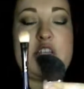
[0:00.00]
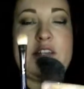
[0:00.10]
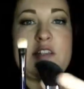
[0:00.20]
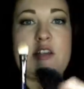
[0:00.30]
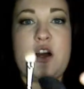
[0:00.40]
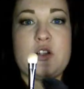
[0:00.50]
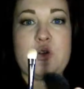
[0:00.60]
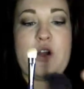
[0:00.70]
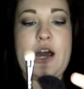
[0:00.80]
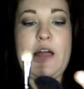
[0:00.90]
cheeks,
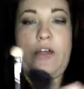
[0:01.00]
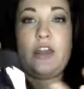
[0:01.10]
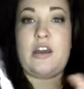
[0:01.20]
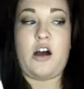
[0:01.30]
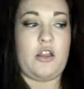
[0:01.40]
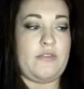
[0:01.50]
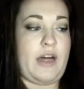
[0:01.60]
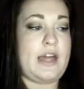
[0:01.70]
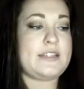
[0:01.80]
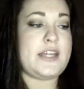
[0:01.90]
contour, highlight, all of
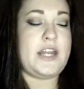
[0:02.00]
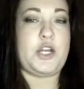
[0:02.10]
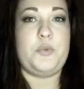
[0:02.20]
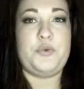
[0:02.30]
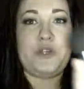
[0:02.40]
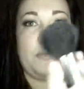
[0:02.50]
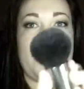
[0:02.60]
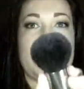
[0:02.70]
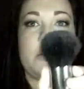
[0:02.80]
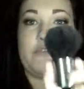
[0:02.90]
that, and a kabuki
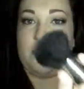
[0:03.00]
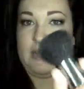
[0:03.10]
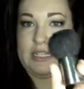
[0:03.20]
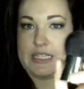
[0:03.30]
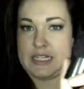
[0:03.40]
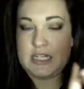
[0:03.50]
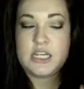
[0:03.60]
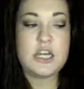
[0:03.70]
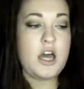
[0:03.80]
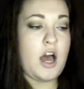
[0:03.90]
brush for blending.
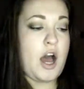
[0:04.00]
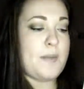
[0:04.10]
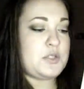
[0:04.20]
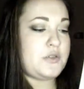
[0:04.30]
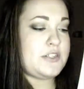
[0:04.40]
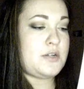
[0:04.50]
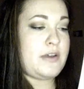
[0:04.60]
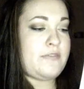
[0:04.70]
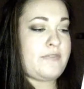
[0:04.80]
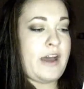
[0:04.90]
So these are
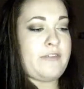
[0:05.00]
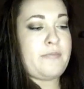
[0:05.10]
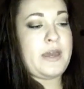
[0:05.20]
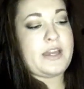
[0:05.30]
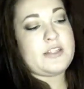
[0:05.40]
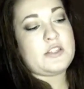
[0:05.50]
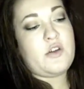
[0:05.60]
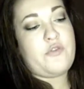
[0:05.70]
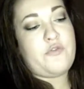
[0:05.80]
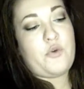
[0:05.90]
my 5 picks
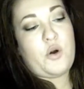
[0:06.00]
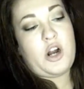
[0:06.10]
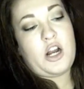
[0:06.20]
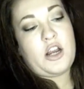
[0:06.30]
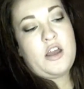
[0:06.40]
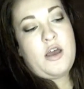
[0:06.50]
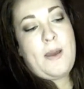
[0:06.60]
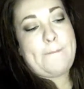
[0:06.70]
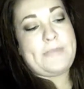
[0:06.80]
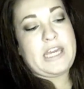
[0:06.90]
for
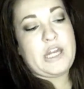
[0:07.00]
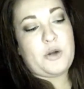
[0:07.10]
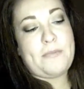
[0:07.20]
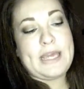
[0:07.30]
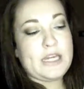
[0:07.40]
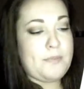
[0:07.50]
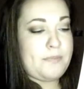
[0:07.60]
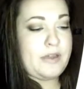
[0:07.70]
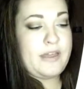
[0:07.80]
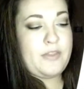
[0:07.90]
beginner makeup
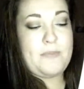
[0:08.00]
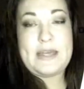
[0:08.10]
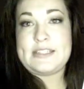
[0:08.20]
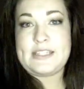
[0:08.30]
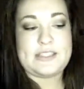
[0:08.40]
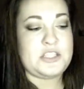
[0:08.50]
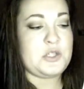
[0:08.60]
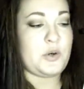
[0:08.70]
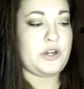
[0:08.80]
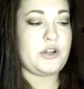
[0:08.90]
in the basics
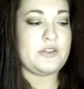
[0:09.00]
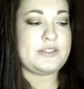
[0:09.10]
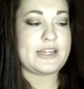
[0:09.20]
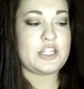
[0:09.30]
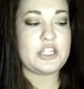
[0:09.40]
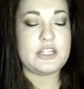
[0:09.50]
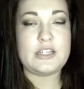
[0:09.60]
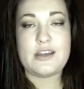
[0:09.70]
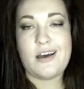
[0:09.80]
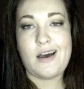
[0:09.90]
tutorial
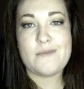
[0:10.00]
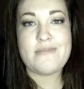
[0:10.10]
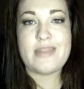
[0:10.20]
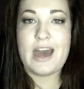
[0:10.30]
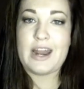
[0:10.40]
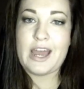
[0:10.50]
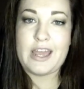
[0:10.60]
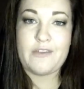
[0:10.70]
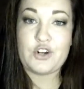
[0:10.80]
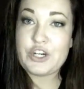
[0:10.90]
section that I
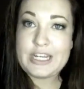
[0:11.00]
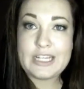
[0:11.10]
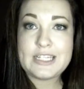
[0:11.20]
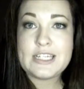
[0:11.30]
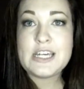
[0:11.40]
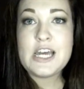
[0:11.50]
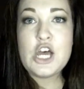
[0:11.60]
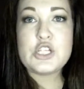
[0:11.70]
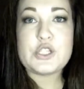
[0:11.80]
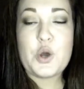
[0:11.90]
have created.
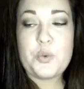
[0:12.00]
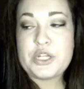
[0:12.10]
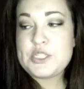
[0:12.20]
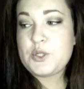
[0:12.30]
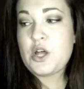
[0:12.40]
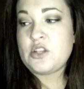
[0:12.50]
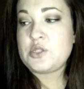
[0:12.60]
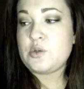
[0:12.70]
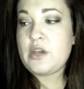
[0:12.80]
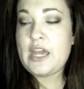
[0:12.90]
So pretty soon I'll
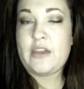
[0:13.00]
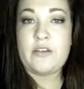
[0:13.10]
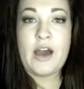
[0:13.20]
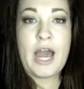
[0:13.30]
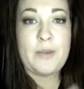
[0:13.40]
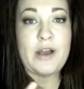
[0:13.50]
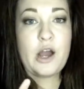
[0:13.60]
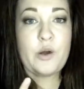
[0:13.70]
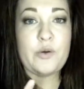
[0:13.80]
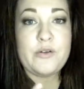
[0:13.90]
do a
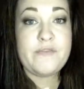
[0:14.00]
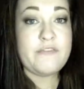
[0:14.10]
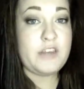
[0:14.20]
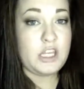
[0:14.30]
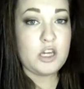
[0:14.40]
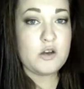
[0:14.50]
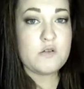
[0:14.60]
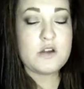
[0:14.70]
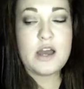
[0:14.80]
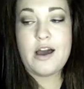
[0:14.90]
eyebrow
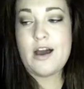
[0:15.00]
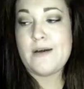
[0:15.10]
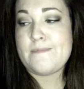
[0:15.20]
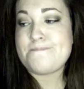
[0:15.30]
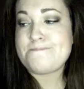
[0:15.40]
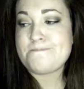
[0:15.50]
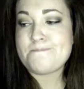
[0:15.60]
video so